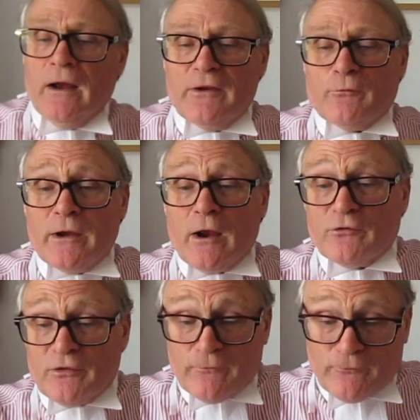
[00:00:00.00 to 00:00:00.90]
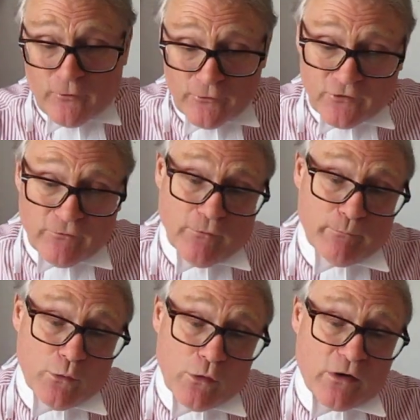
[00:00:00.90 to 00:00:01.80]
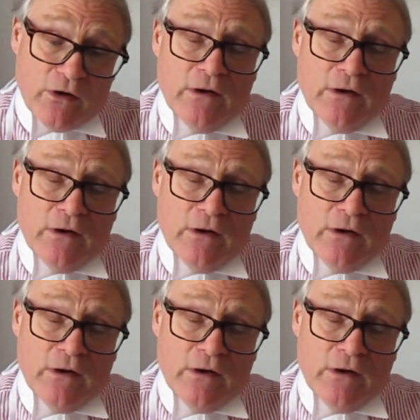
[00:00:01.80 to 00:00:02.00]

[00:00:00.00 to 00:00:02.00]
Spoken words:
And if we go to the front of the book,